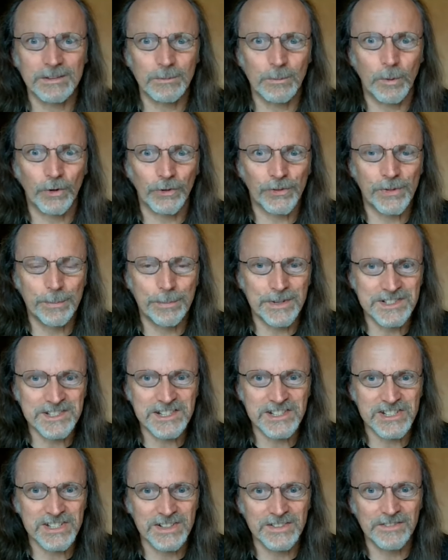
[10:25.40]
what's the
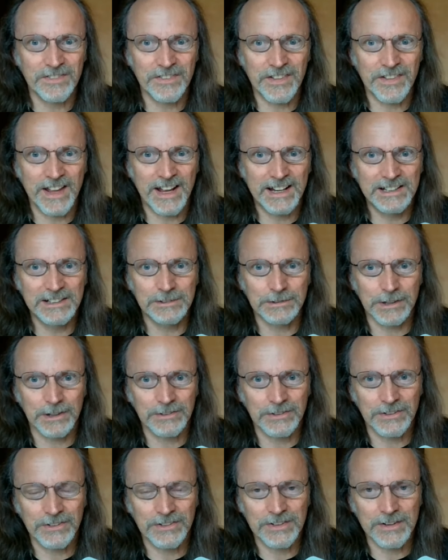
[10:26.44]
position for the
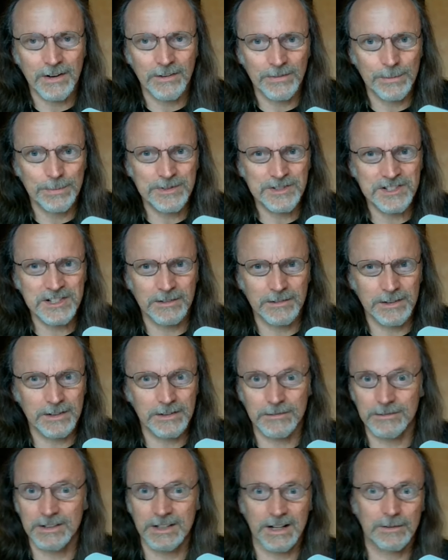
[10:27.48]
ailerons on the position,
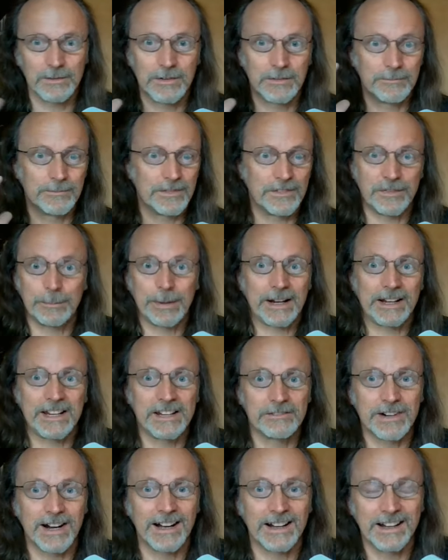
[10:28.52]
you know, for
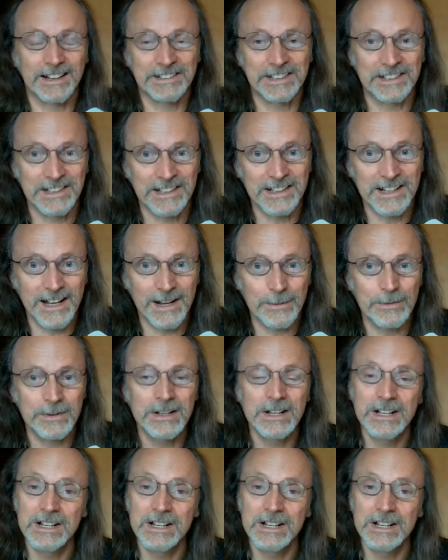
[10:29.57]
banking right? I didn't know.